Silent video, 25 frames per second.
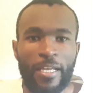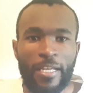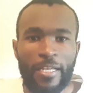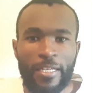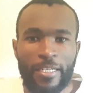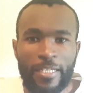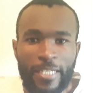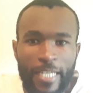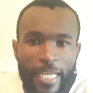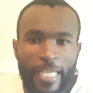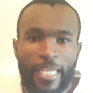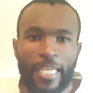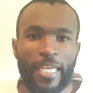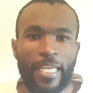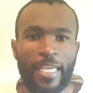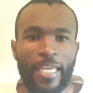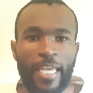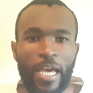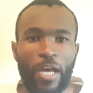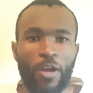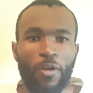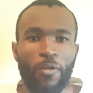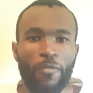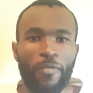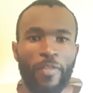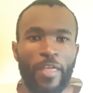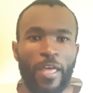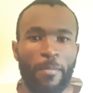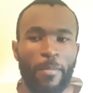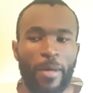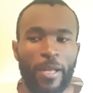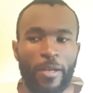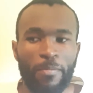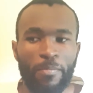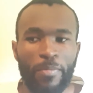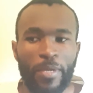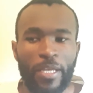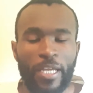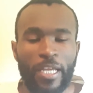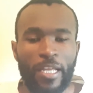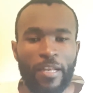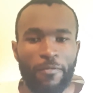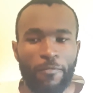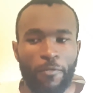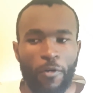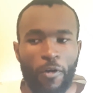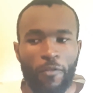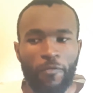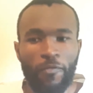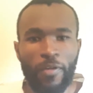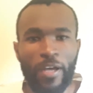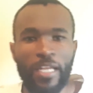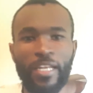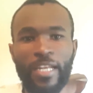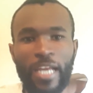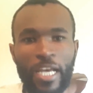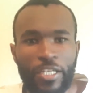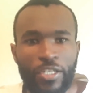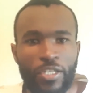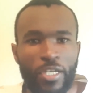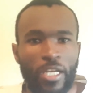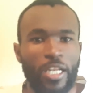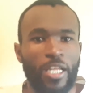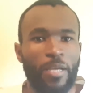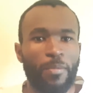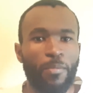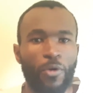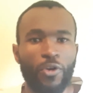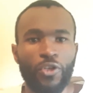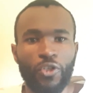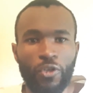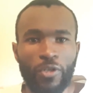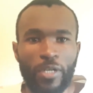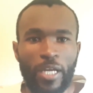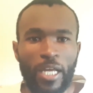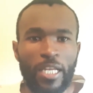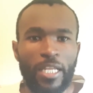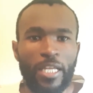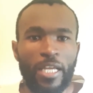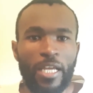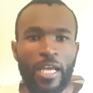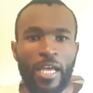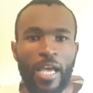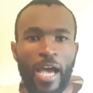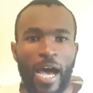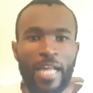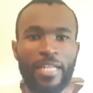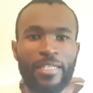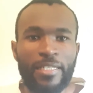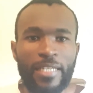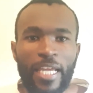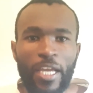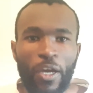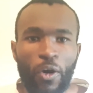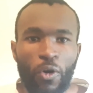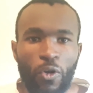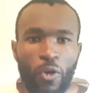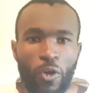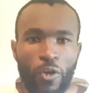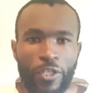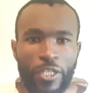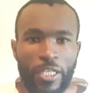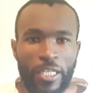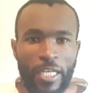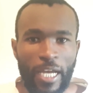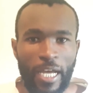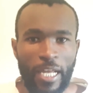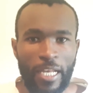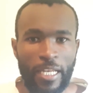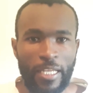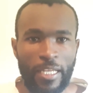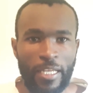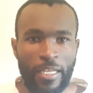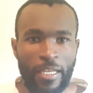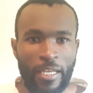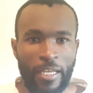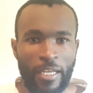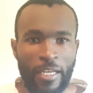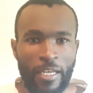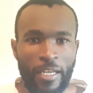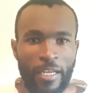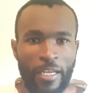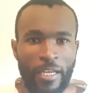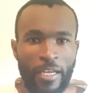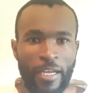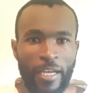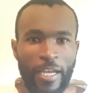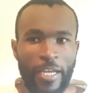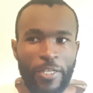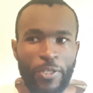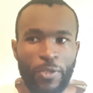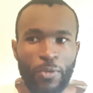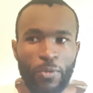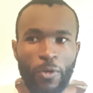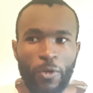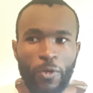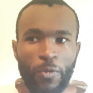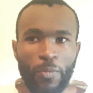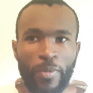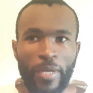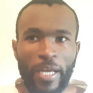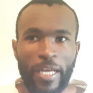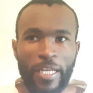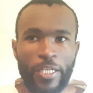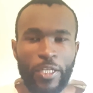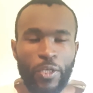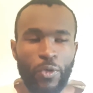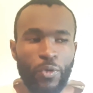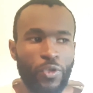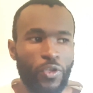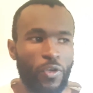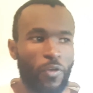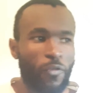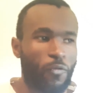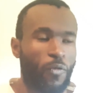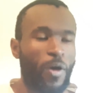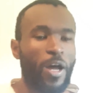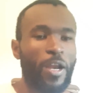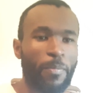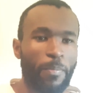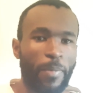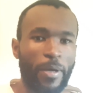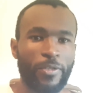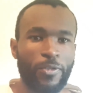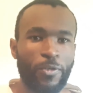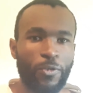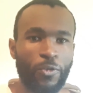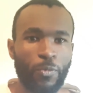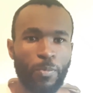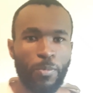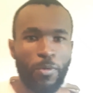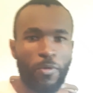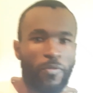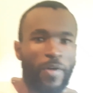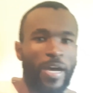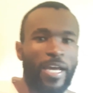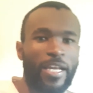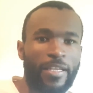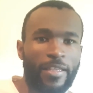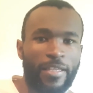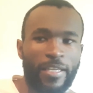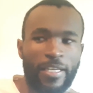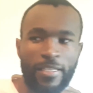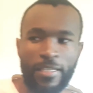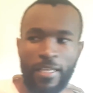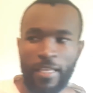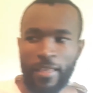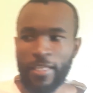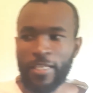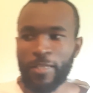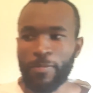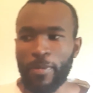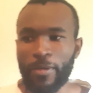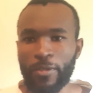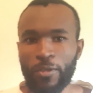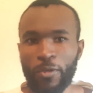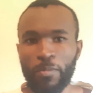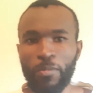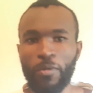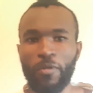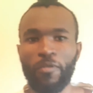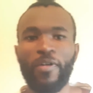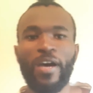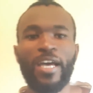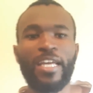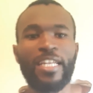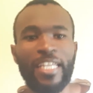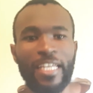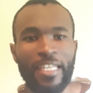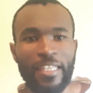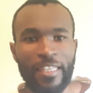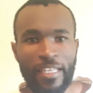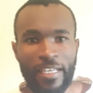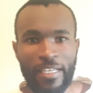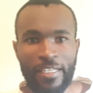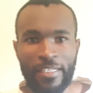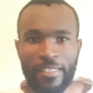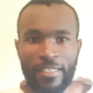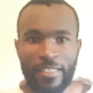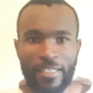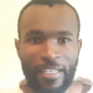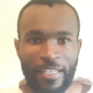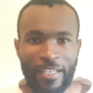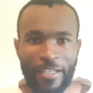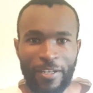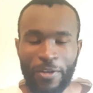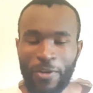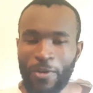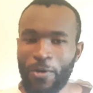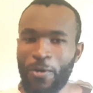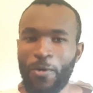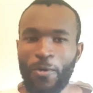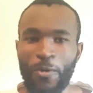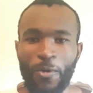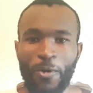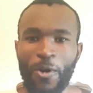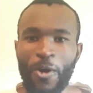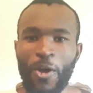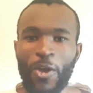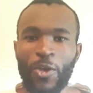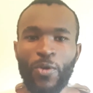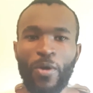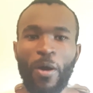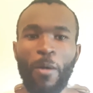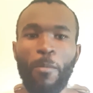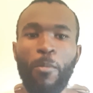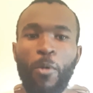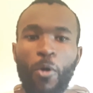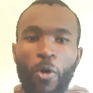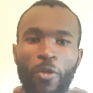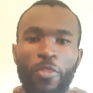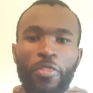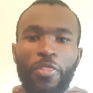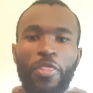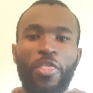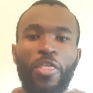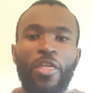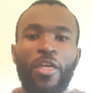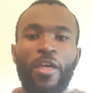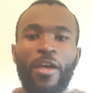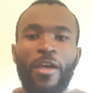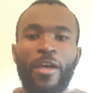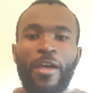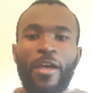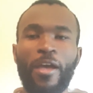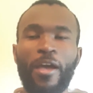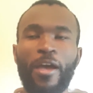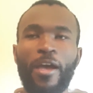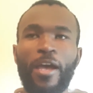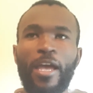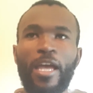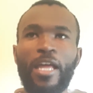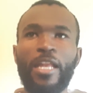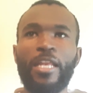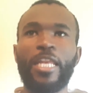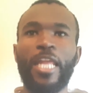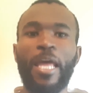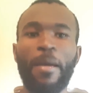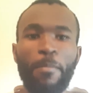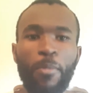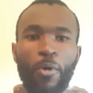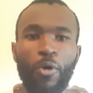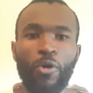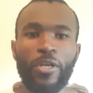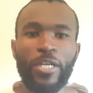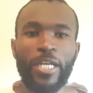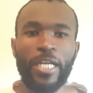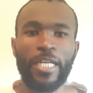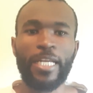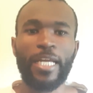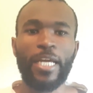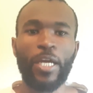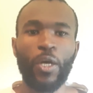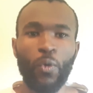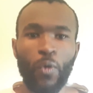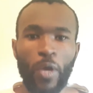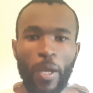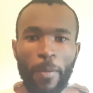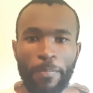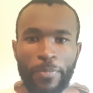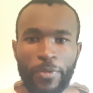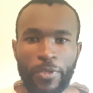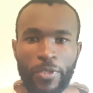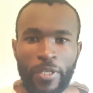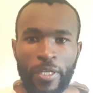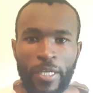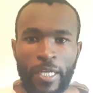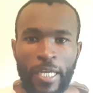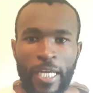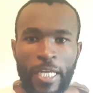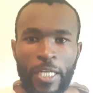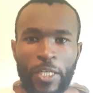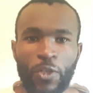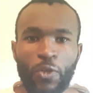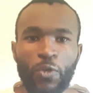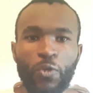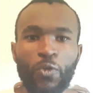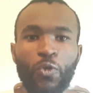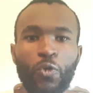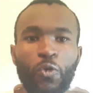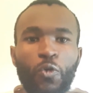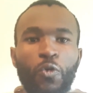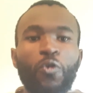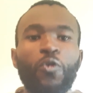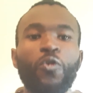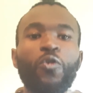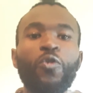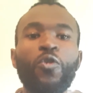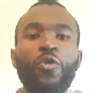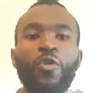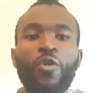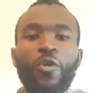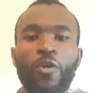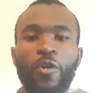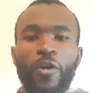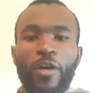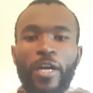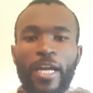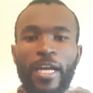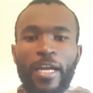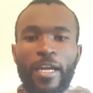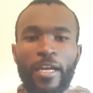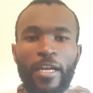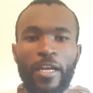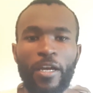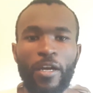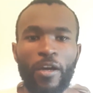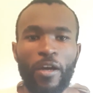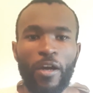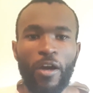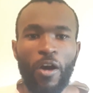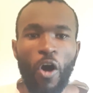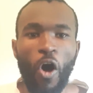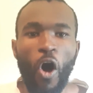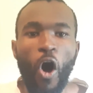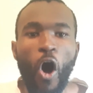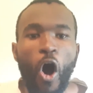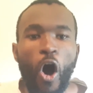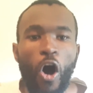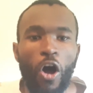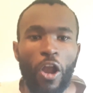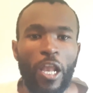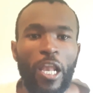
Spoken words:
taking care of them and being involved financially, emotionally, and psychologically. It should not be a duty of one person to provide this and this person providing this. No, you are both enabled and equipped to do all.